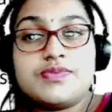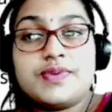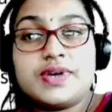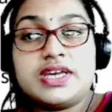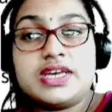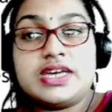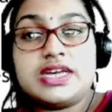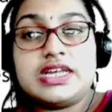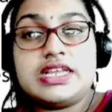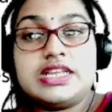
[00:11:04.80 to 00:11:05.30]
why
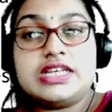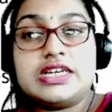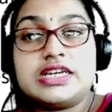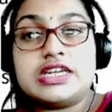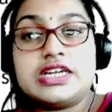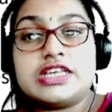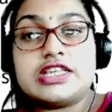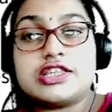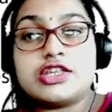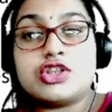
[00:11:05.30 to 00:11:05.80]

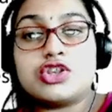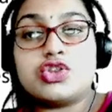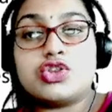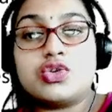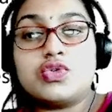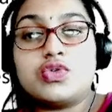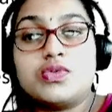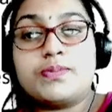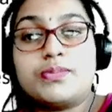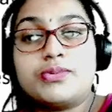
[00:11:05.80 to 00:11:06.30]
increased
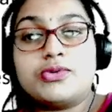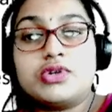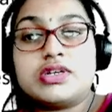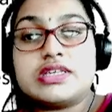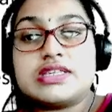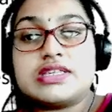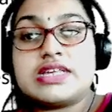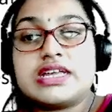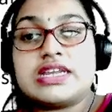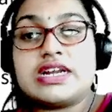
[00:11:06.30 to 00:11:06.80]
throughput
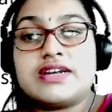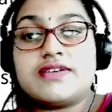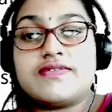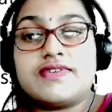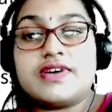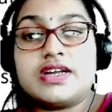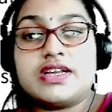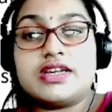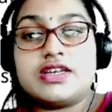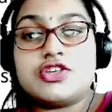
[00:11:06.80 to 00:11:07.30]
is an
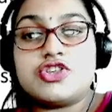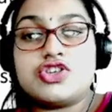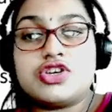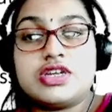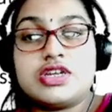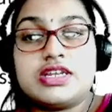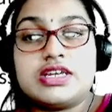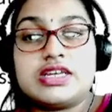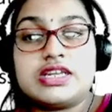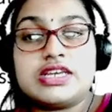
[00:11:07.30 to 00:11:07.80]
advantage,
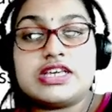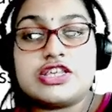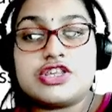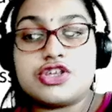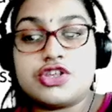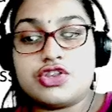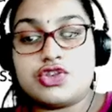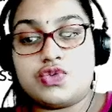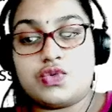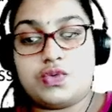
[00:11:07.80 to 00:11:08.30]
increased
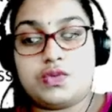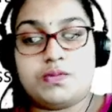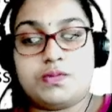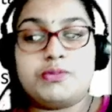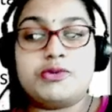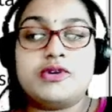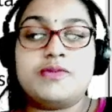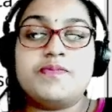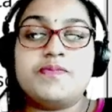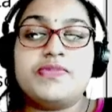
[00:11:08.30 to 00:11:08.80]

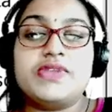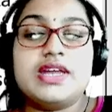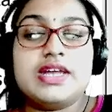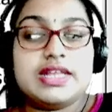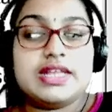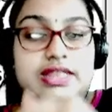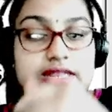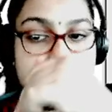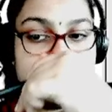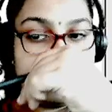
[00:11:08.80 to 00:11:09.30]
throughput.
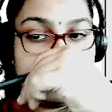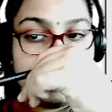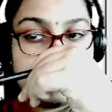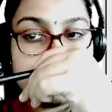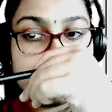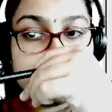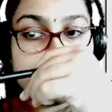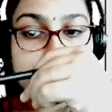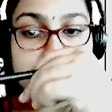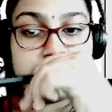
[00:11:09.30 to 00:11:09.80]
Then
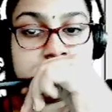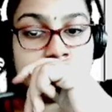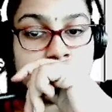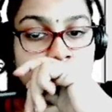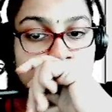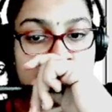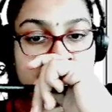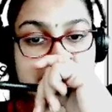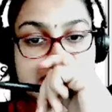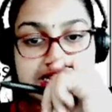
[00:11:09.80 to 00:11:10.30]
economy
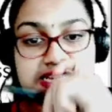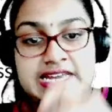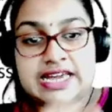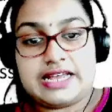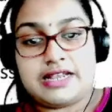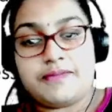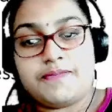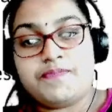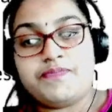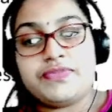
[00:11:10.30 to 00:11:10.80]
of
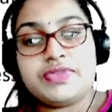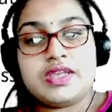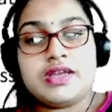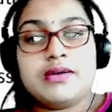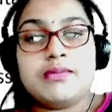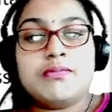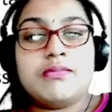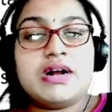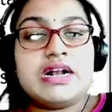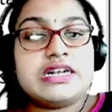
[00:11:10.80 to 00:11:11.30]
scale.
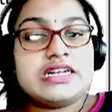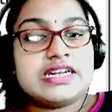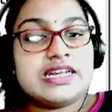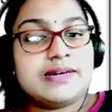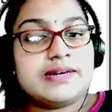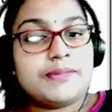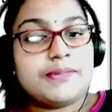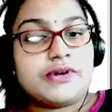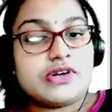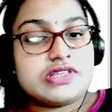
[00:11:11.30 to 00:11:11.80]

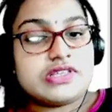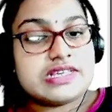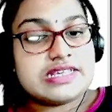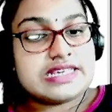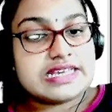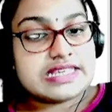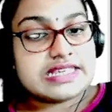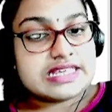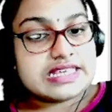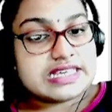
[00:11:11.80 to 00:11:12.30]

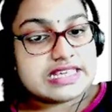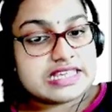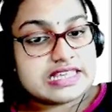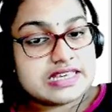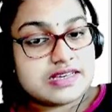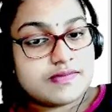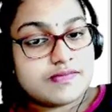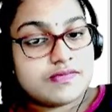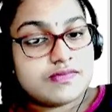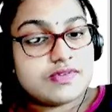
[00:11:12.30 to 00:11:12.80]
Multiprocessor
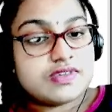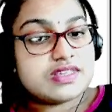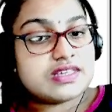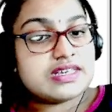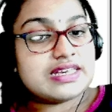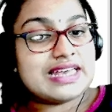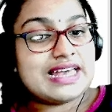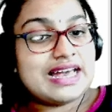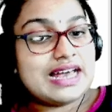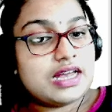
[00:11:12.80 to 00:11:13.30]
systems
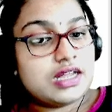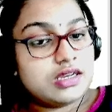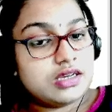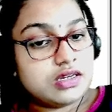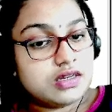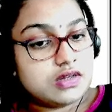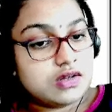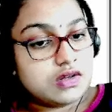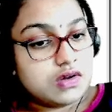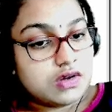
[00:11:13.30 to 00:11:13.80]
can
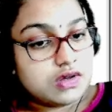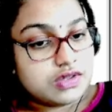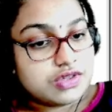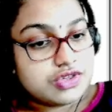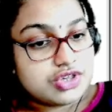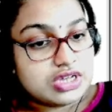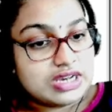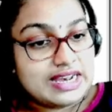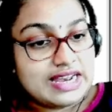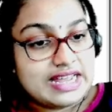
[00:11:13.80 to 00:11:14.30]

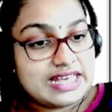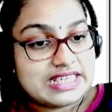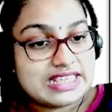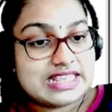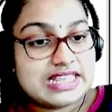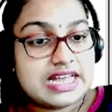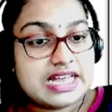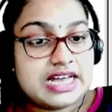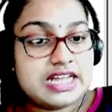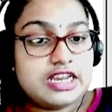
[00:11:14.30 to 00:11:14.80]
cost less
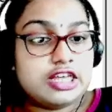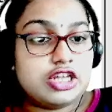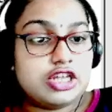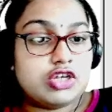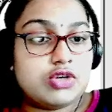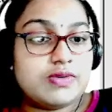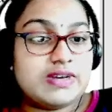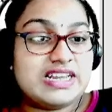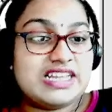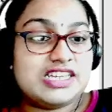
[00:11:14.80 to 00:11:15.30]
than
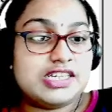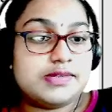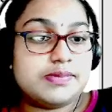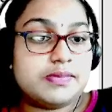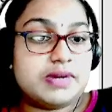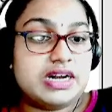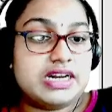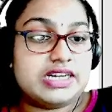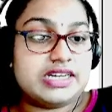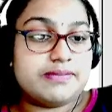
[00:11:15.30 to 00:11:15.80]
equivalent
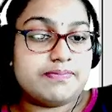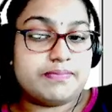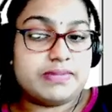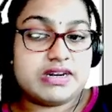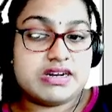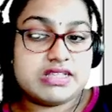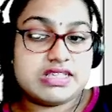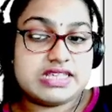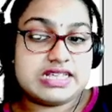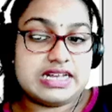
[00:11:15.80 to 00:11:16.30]

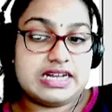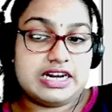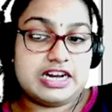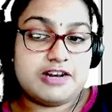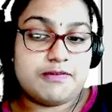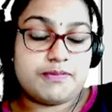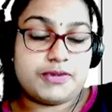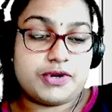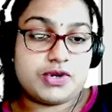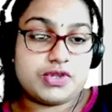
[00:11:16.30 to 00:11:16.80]
multiple
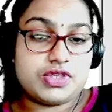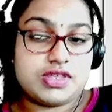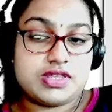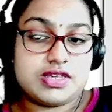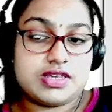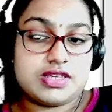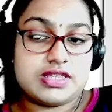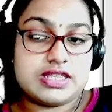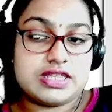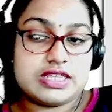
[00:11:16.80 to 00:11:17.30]
single
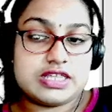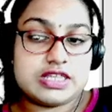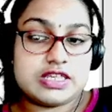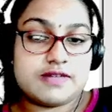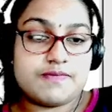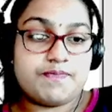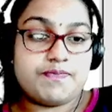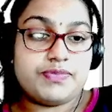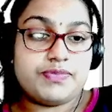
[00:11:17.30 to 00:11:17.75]
processor system.